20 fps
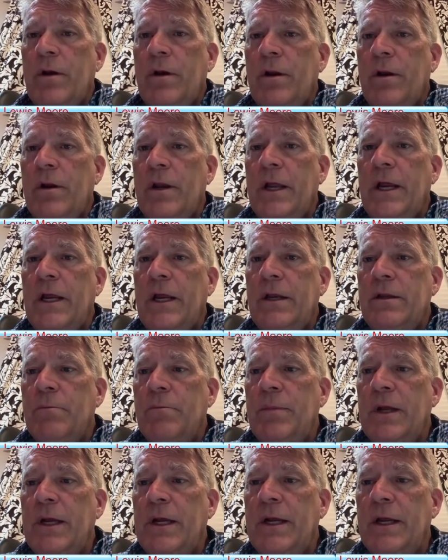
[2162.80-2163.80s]
need to
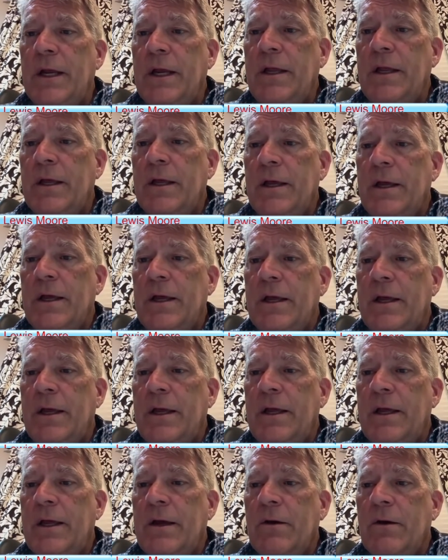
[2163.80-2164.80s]
be
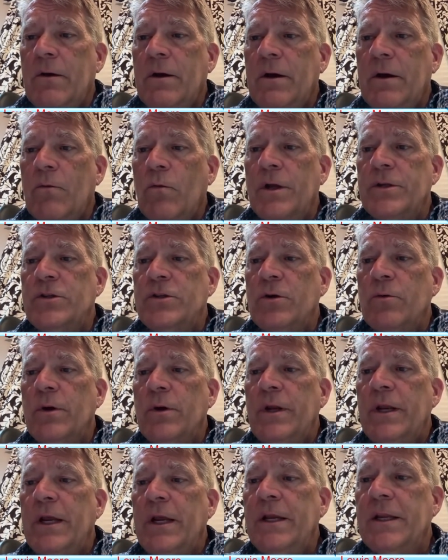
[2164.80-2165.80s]
what you would
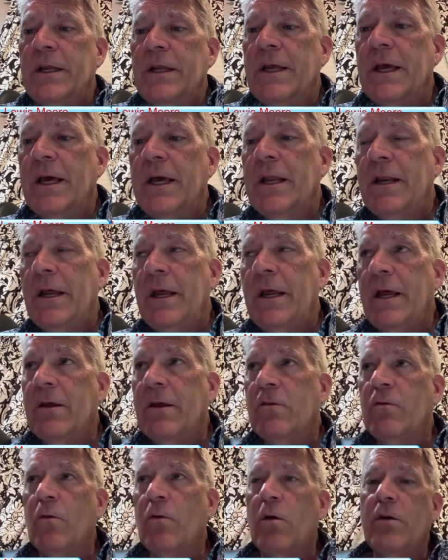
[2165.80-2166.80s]
need to get as
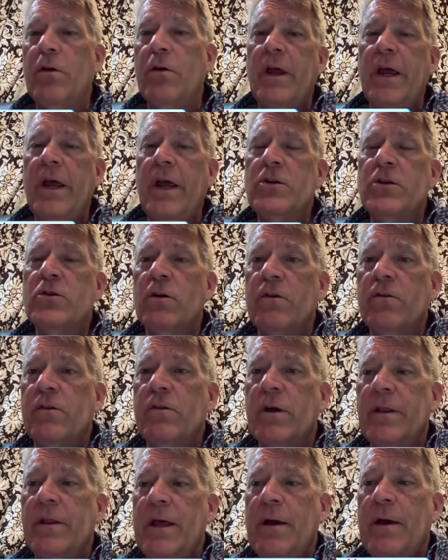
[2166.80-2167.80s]
far as interest
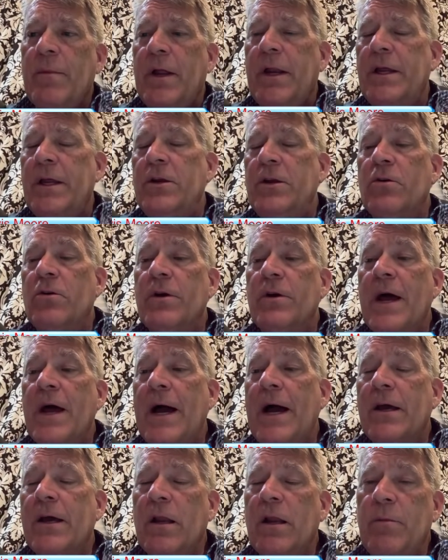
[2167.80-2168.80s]
on that money, you're
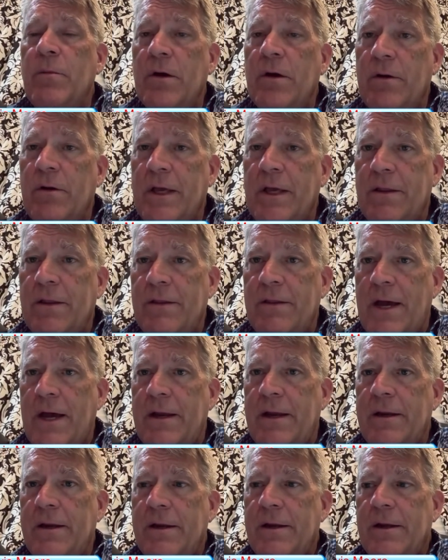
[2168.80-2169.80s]
not going to be able to get that.
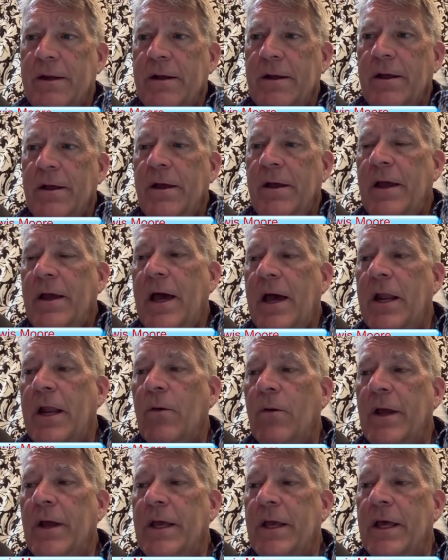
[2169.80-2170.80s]
How do
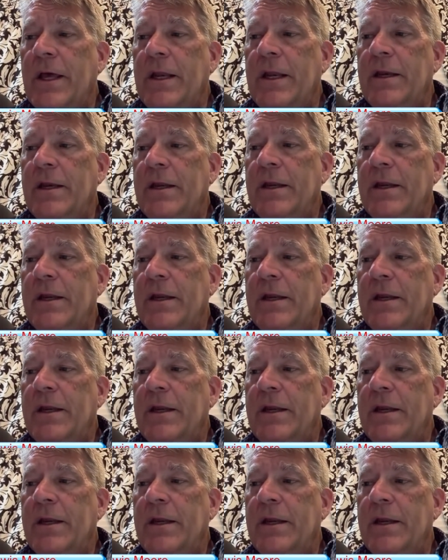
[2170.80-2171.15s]
I get